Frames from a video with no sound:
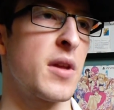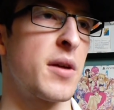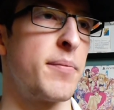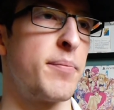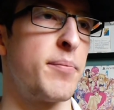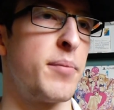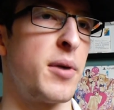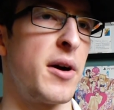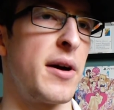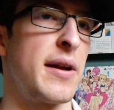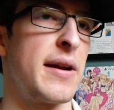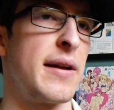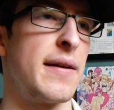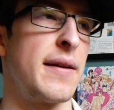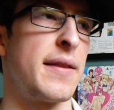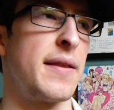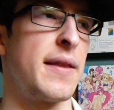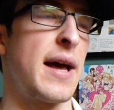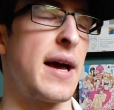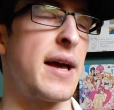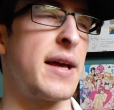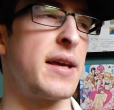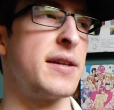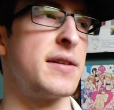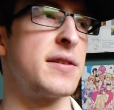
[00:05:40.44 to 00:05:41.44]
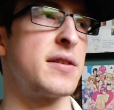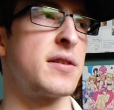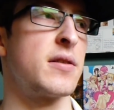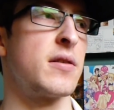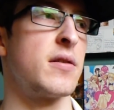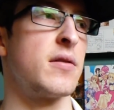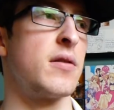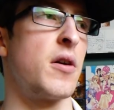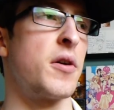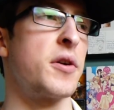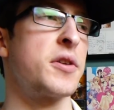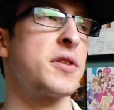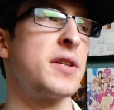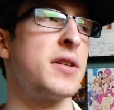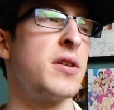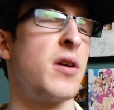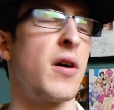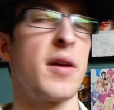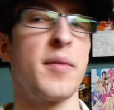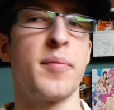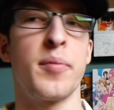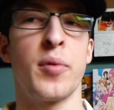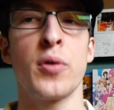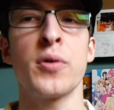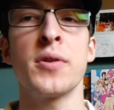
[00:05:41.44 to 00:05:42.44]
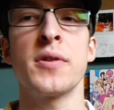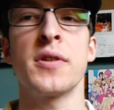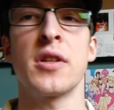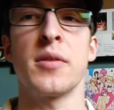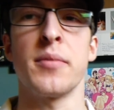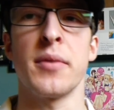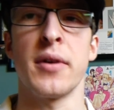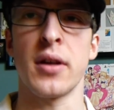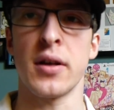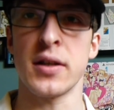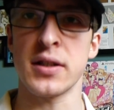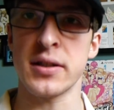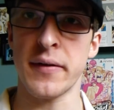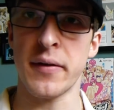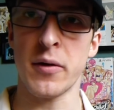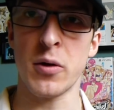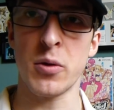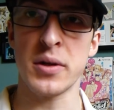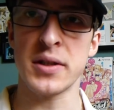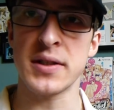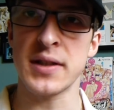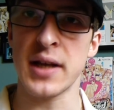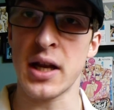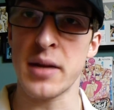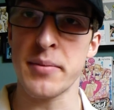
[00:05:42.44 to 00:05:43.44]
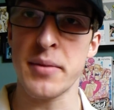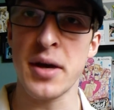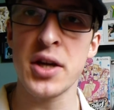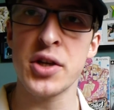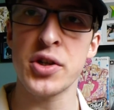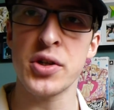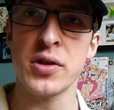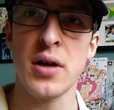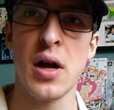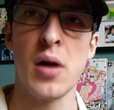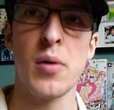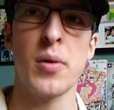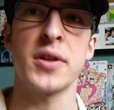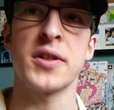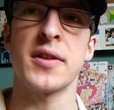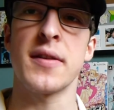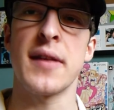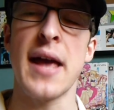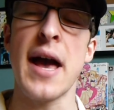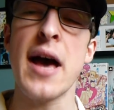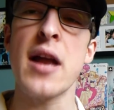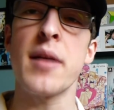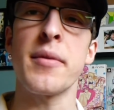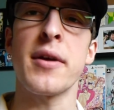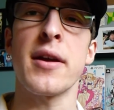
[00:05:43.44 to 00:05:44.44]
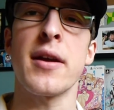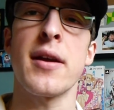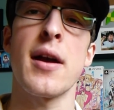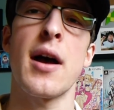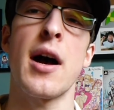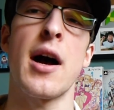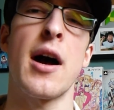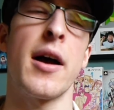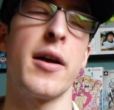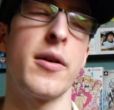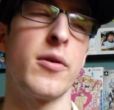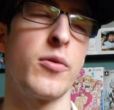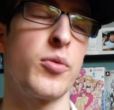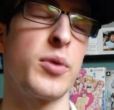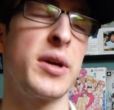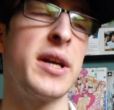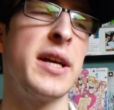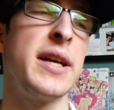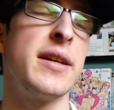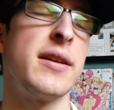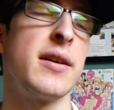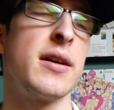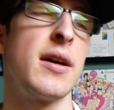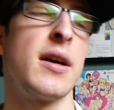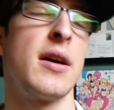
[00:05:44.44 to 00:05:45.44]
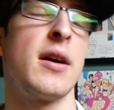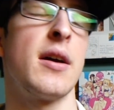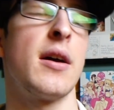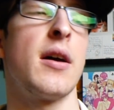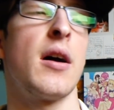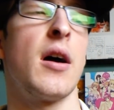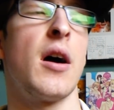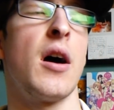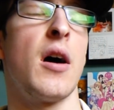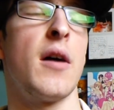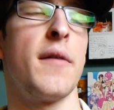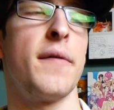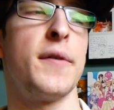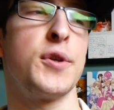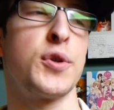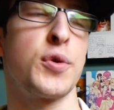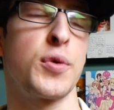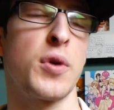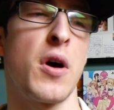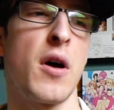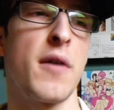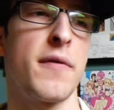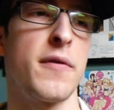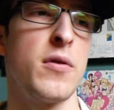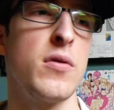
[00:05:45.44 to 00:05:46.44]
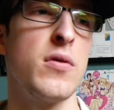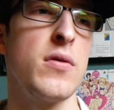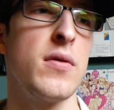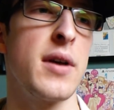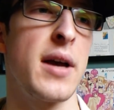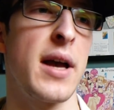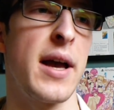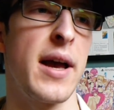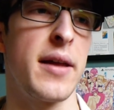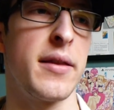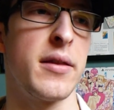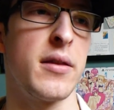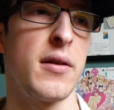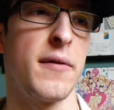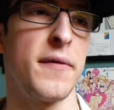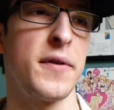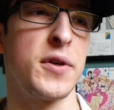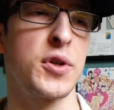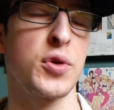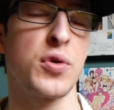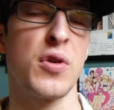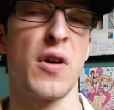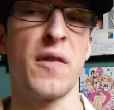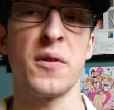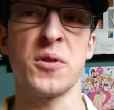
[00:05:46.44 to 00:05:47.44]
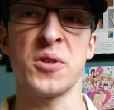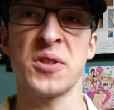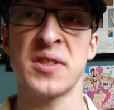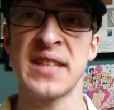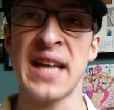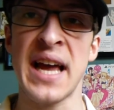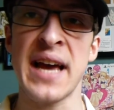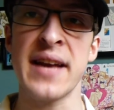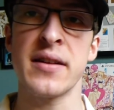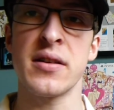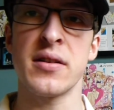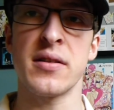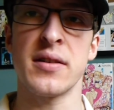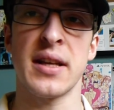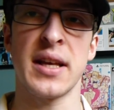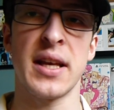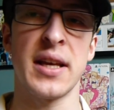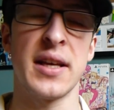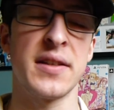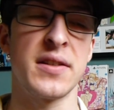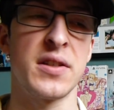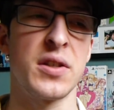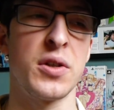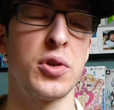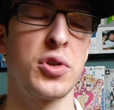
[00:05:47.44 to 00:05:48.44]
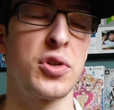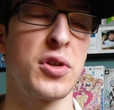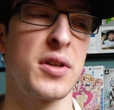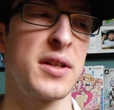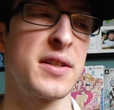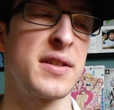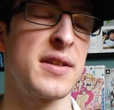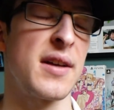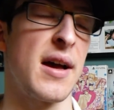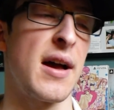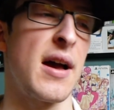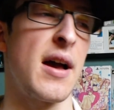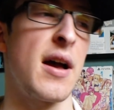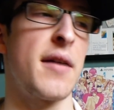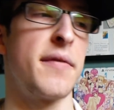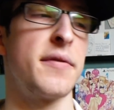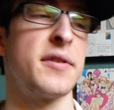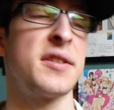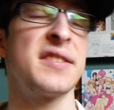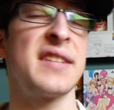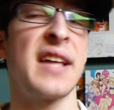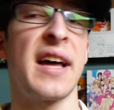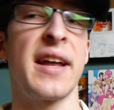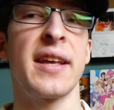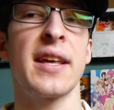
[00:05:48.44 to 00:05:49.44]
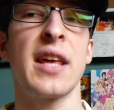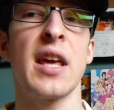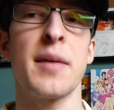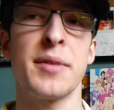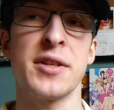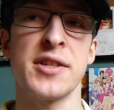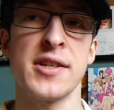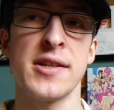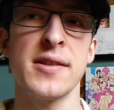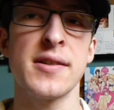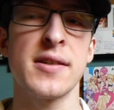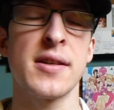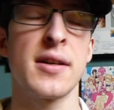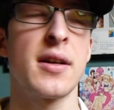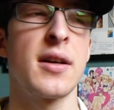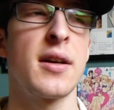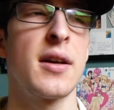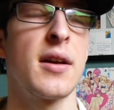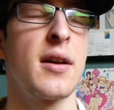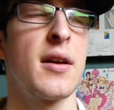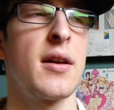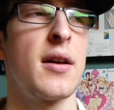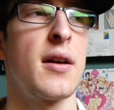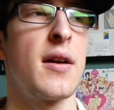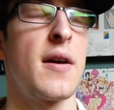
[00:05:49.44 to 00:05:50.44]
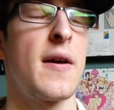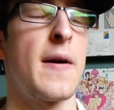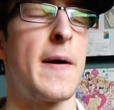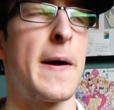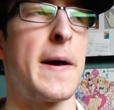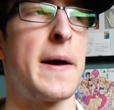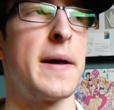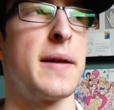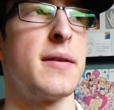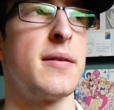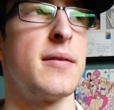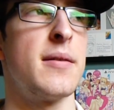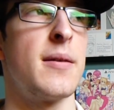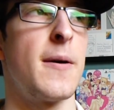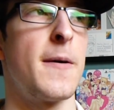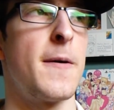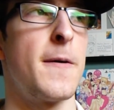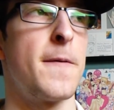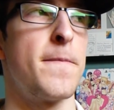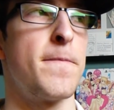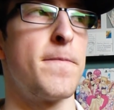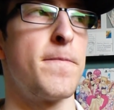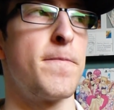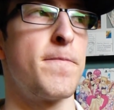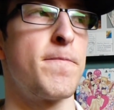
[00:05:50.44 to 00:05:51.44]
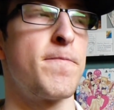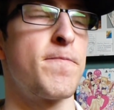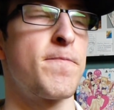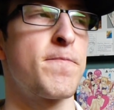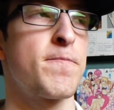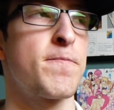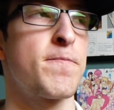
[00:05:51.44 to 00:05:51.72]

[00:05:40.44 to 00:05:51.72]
But that is honestly not important to me, because if I want to see animation, I watch the anime. I read a visual novel, and the visual novel standard is usually to have static images, and